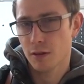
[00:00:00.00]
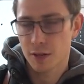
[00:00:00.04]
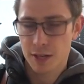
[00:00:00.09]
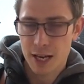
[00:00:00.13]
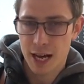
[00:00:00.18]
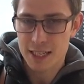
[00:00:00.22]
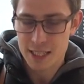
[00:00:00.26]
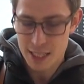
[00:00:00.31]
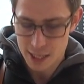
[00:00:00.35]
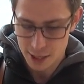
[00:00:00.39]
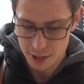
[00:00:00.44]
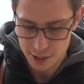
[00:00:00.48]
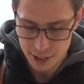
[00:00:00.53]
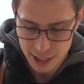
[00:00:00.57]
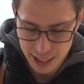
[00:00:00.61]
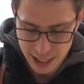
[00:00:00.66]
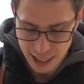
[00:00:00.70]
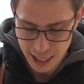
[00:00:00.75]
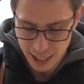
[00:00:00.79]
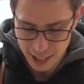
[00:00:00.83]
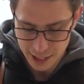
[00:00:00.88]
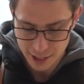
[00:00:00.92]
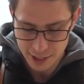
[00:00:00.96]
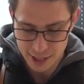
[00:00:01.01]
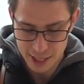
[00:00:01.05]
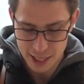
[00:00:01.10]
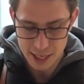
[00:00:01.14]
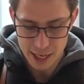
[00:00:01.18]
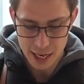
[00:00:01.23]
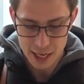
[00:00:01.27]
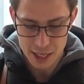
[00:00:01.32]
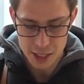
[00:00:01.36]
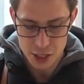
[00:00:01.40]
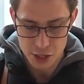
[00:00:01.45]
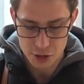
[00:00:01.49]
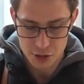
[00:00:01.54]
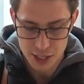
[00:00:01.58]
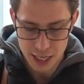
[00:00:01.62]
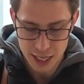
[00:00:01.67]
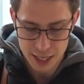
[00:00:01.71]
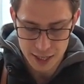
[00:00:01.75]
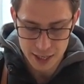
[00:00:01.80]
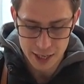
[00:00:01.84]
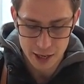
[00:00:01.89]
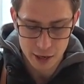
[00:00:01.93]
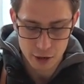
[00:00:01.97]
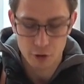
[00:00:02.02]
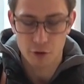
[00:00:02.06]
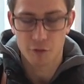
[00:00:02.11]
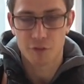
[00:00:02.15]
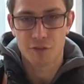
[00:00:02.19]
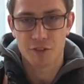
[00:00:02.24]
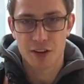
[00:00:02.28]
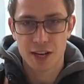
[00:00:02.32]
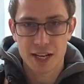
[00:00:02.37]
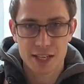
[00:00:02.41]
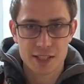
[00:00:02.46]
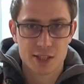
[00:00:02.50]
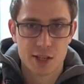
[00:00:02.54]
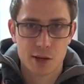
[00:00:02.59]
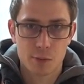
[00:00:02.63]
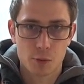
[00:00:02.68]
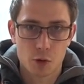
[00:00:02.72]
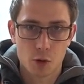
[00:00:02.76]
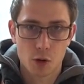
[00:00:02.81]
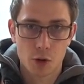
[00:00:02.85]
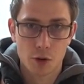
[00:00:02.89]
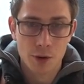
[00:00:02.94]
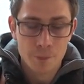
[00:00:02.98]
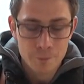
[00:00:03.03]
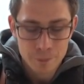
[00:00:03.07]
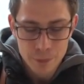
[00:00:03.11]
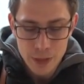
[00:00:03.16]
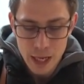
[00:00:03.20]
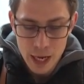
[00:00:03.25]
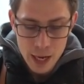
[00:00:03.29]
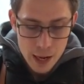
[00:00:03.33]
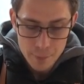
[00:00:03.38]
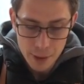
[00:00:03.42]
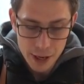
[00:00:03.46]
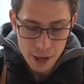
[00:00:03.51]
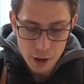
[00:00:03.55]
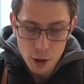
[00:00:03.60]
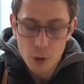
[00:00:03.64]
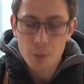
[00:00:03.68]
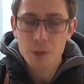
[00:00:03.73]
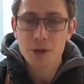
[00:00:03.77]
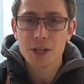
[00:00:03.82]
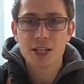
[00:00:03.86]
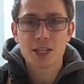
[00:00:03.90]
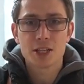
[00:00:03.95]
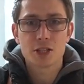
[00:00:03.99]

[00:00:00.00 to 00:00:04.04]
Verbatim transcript: a nice little detail that I should take care of next time around. But I hope you did